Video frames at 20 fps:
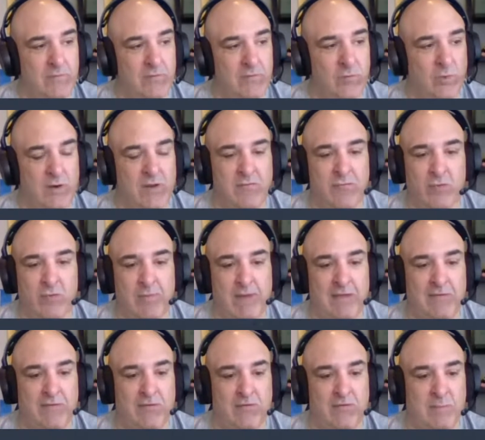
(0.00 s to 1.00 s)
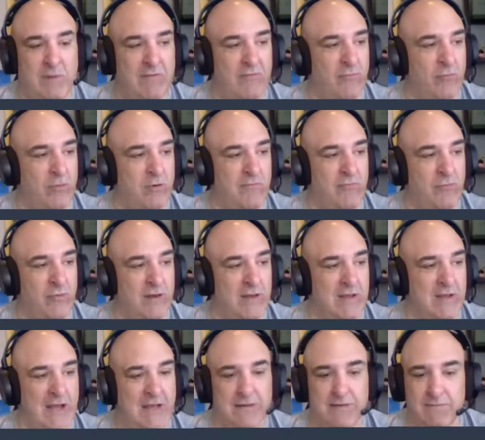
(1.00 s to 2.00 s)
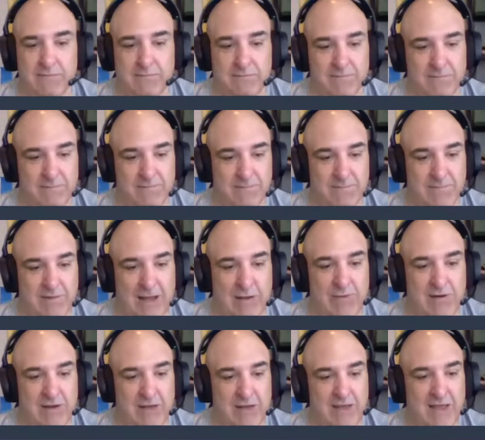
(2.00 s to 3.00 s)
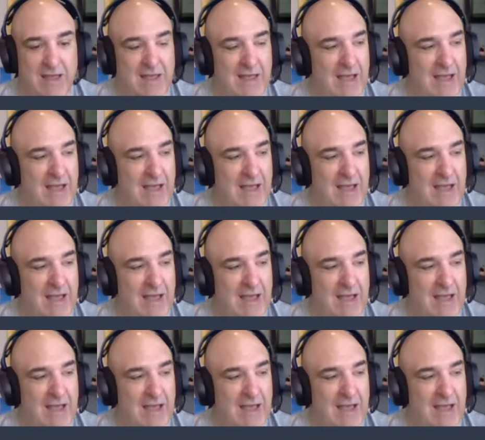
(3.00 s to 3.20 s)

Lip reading: 24 bases to be a 40-40 guy? How can he